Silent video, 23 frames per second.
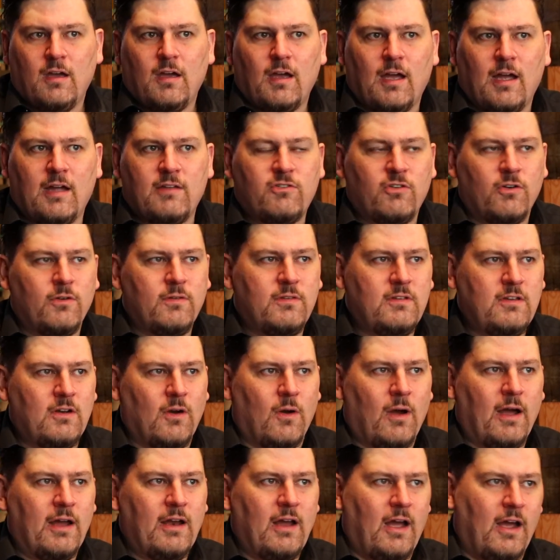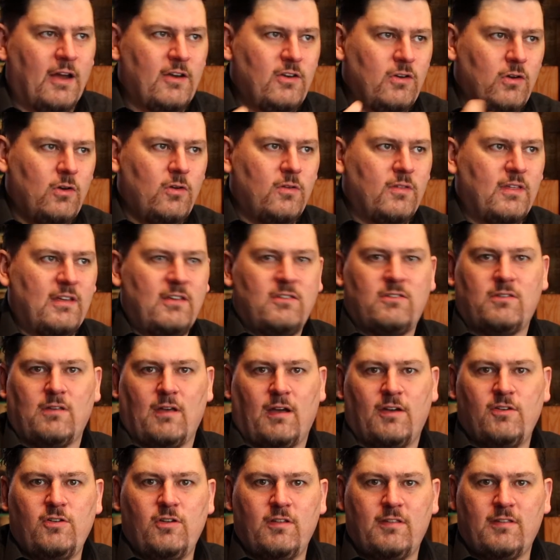And so, I knew
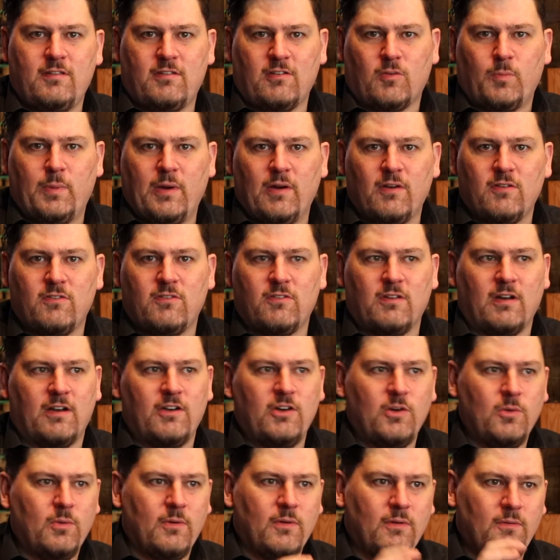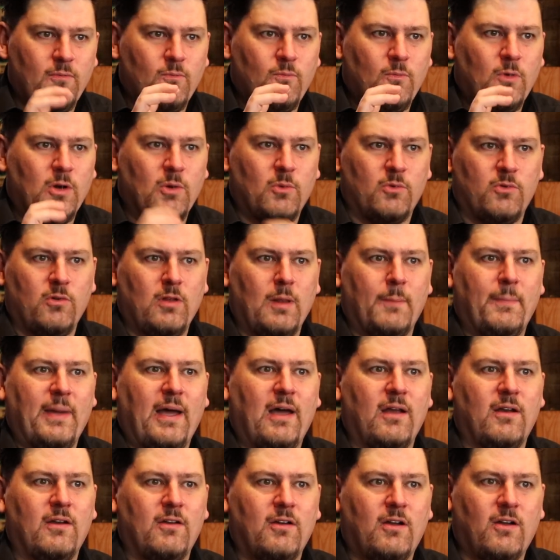these experiences, and I knew what it was all
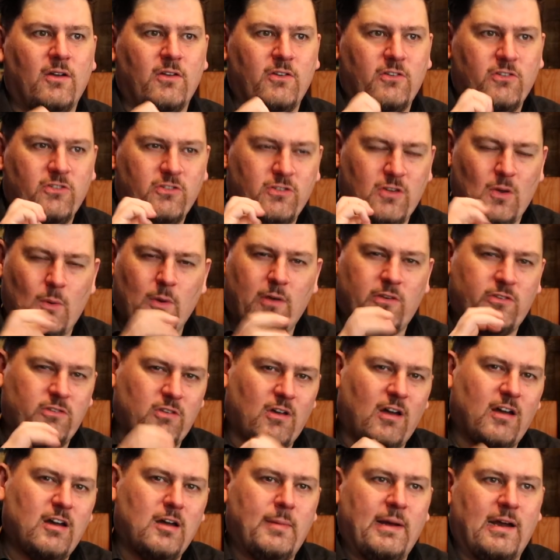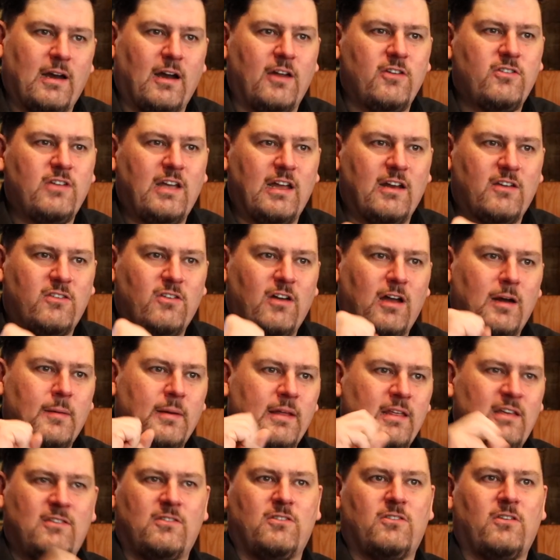about, and I got so excited about it. I used to get excited
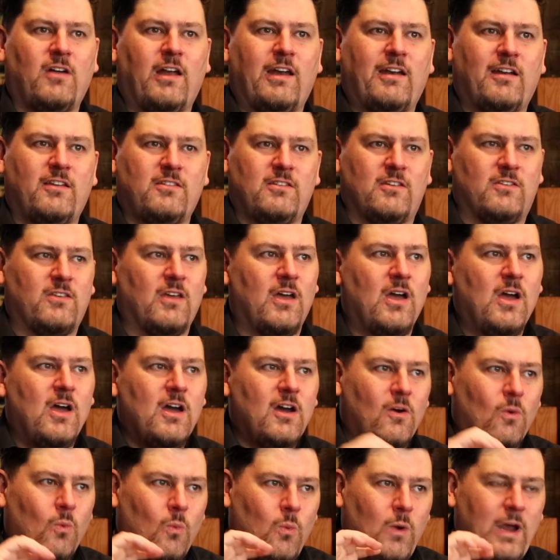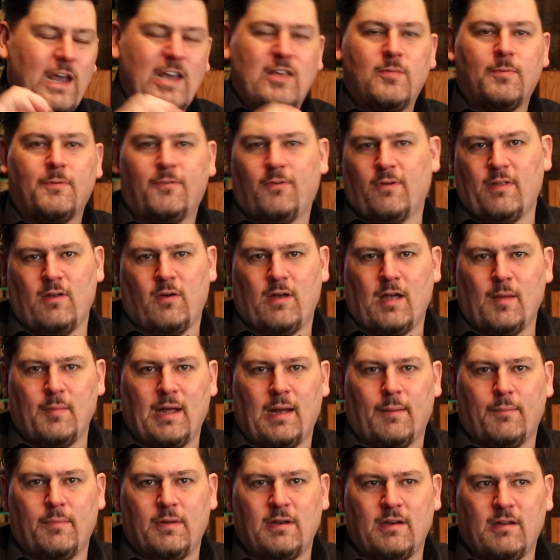about these Society tastings weeks before they were coming
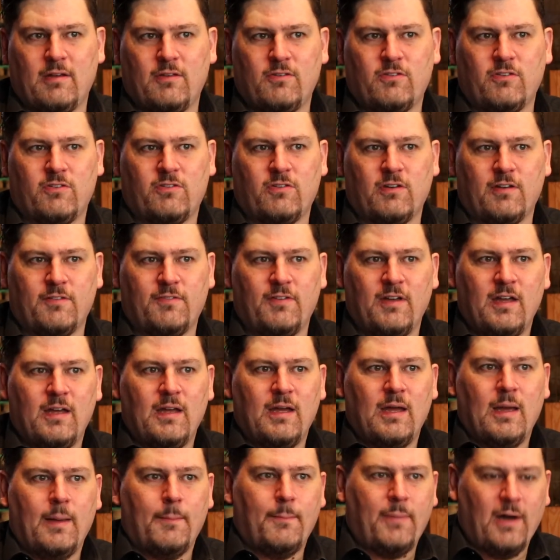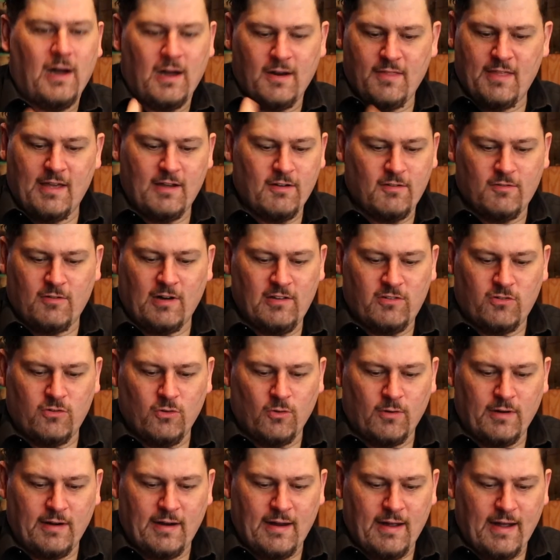up, and that was just sort of part of that great
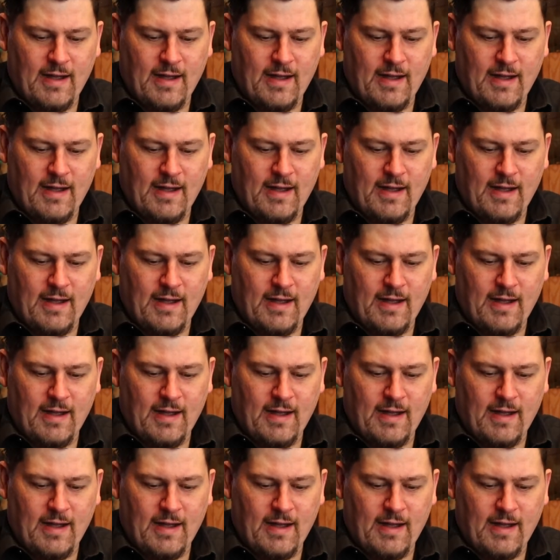story.